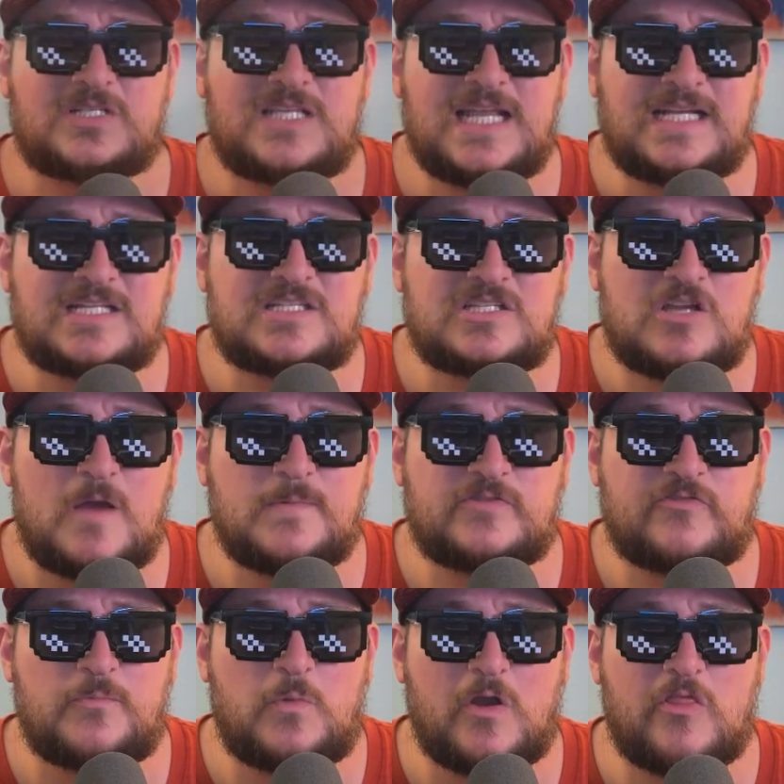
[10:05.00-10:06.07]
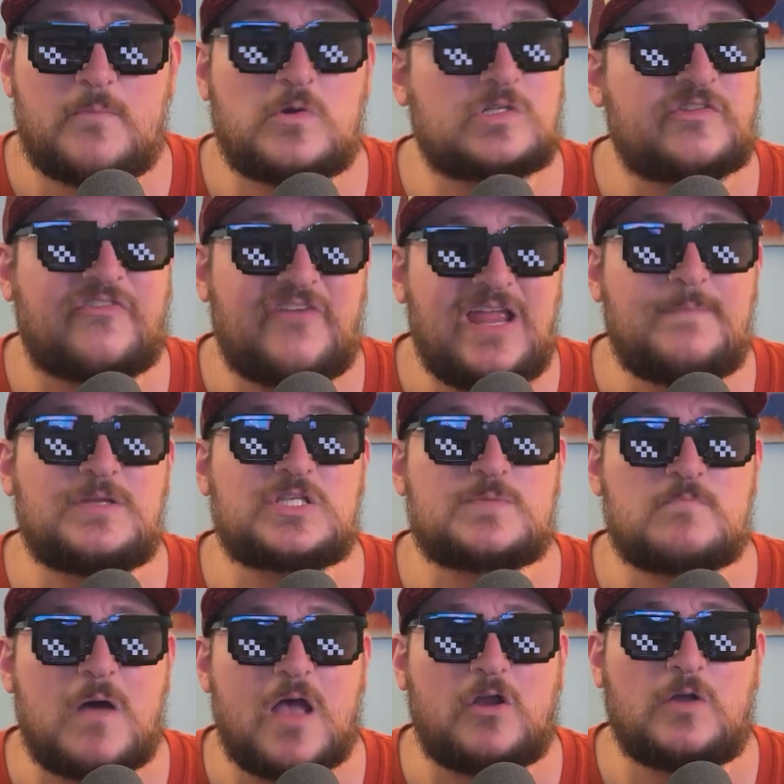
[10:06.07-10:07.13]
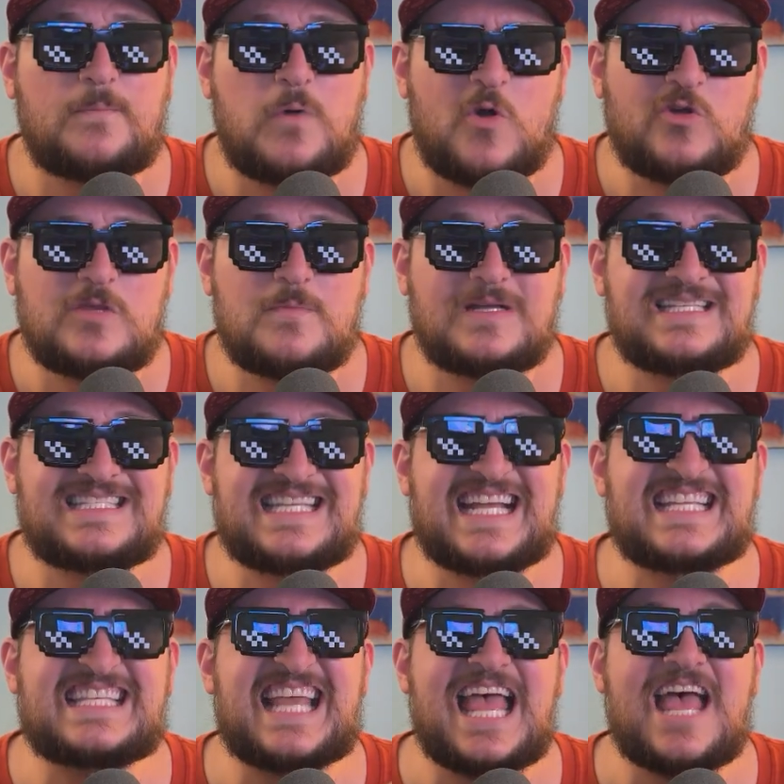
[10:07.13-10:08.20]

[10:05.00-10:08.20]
6 comes from one of the most famous modern Pokemon sets